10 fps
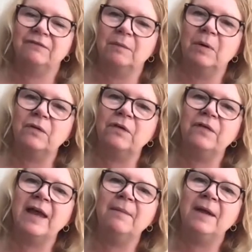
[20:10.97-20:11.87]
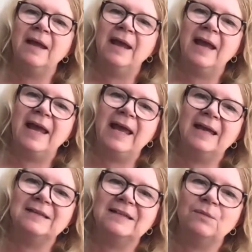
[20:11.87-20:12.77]
for both of them.
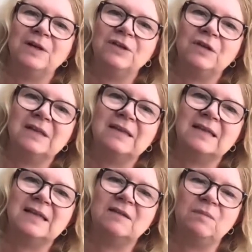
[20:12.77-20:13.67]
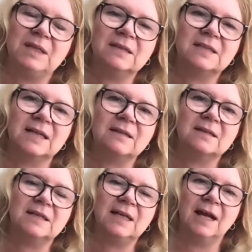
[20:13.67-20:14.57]
And what you can see is mean
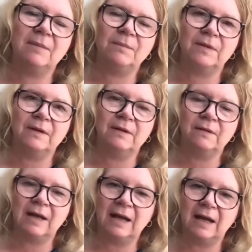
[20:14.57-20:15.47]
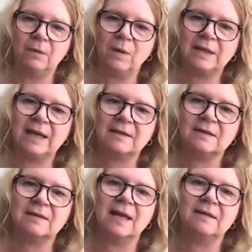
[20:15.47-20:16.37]
intensity up the
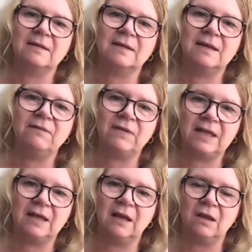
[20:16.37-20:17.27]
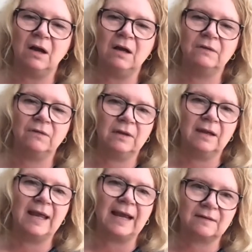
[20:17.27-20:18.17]
y-axis and CV along
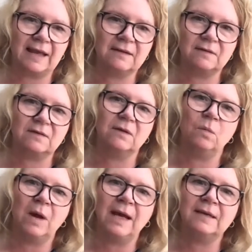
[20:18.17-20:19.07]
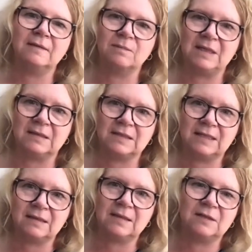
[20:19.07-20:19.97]
the x-axis. So Y is mean
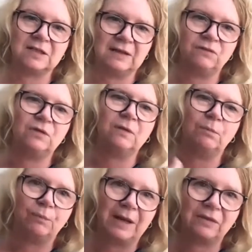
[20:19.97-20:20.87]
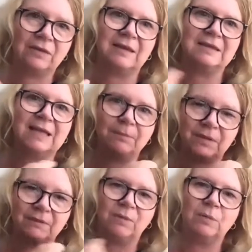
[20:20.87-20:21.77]
intensity to give you the breadth, the
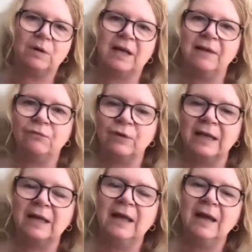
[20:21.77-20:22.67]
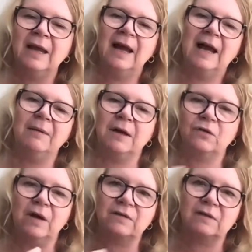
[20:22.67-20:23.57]
depth of what we're covering
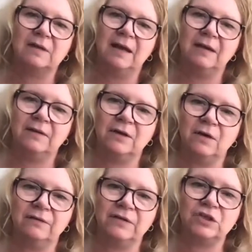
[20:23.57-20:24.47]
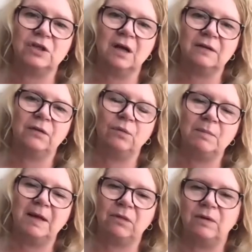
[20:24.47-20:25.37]
across the coefficient on a
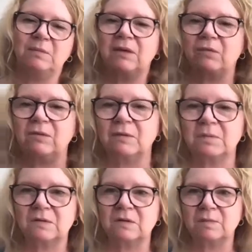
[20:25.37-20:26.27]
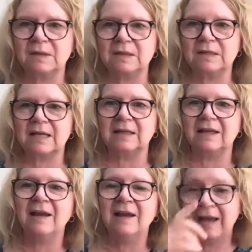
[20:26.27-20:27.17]
3x3x3 reproducibility
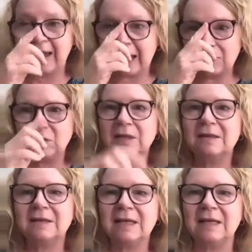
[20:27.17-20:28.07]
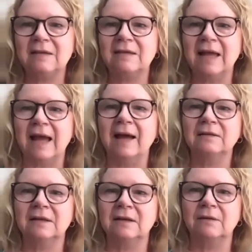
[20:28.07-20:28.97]
study. And you can see that
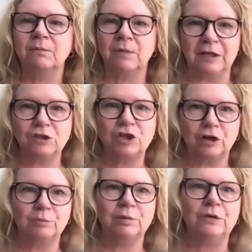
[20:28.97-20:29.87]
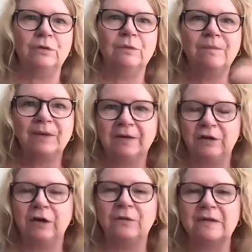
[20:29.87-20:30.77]
in dark blue,
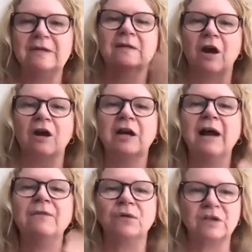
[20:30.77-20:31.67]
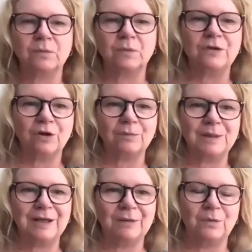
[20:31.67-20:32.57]
this is our coverage that we
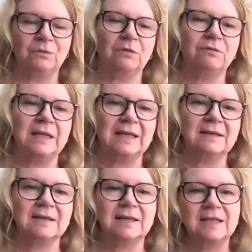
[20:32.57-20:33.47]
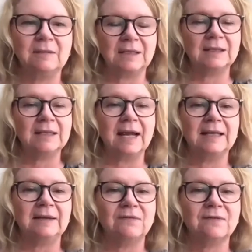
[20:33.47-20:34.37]
normally get when we're running a 60-minute
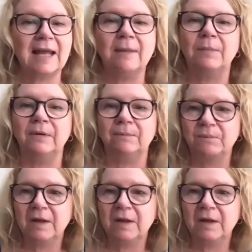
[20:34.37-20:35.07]
naive sample